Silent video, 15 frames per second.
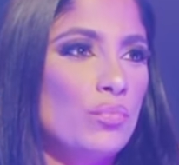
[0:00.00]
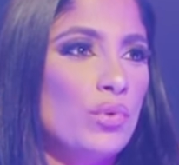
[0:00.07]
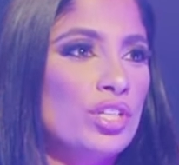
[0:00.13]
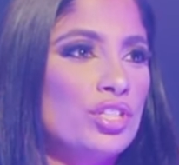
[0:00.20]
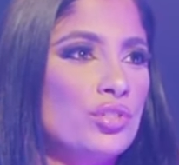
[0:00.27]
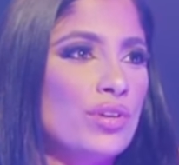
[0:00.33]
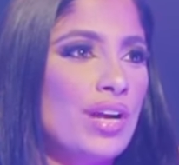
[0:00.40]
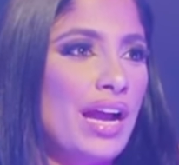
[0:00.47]

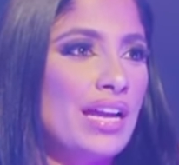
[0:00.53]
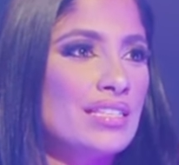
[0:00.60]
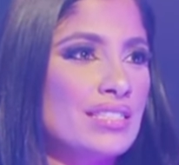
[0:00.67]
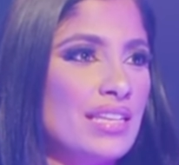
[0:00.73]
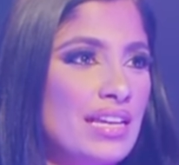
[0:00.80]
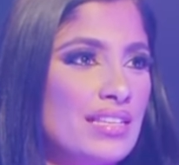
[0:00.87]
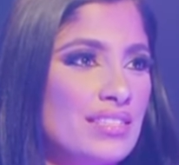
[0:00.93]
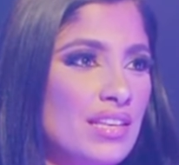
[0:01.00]
Would you guys
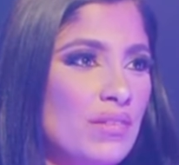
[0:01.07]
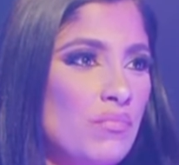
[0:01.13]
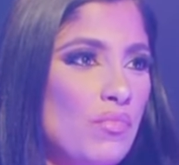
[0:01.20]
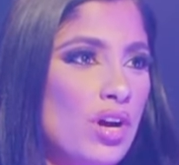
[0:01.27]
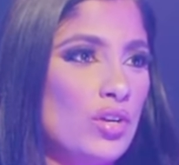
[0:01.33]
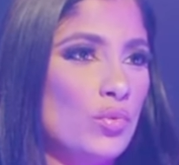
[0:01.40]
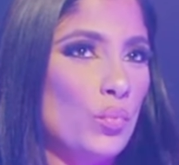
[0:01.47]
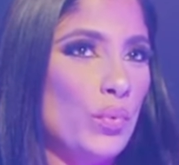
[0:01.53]
date
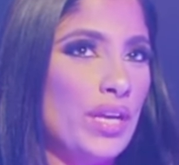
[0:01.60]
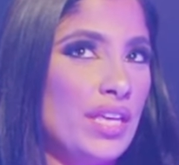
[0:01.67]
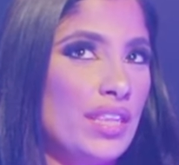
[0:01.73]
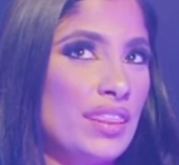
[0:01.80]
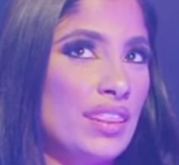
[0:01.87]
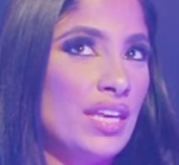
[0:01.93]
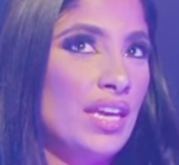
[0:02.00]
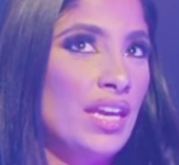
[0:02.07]
someone
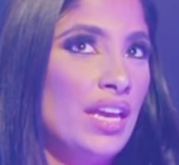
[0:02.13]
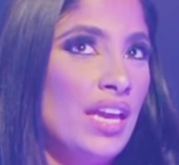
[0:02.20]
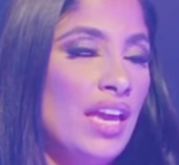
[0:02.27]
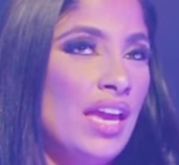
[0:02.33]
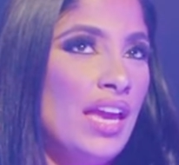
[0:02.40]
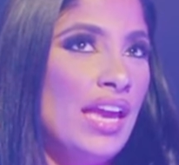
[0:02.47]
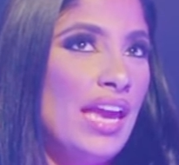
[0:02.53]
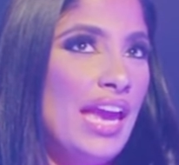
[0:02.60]
with
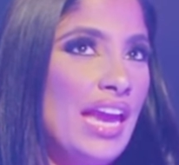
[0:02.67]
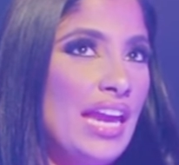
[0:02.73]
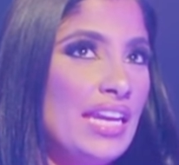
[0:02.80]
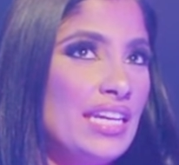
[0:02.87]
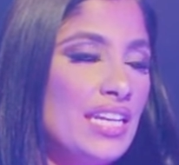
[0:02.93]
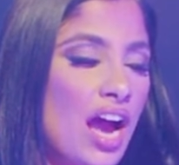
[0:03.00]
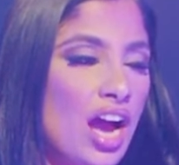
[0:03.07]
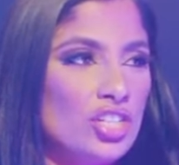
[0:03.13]
a
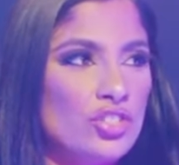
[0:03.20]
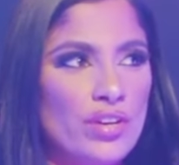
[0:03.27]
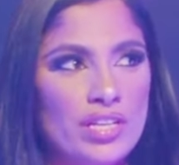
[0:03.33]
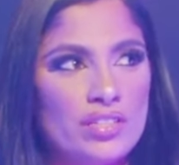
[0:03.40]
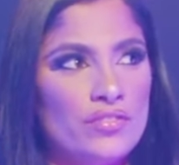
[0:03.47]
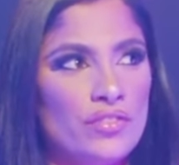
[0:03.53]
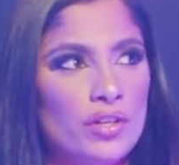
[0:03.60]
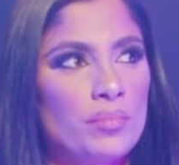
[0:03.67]

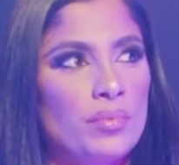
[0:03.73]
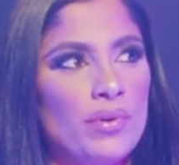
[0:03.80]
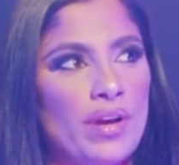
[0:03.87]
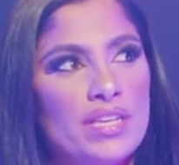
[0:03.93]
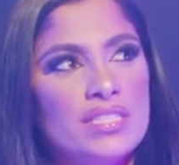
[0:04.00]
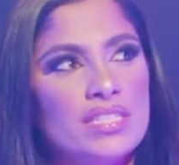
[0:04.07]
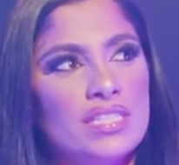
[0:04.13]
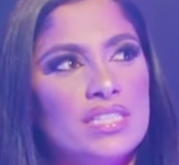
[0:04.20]
non-transferable
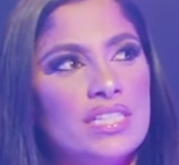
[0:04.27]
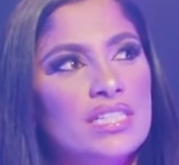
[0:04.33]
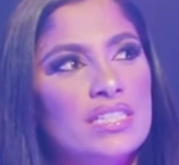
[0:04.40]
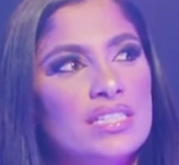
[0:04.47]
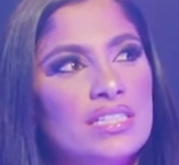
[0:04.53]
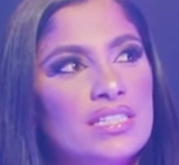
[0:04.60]
STD?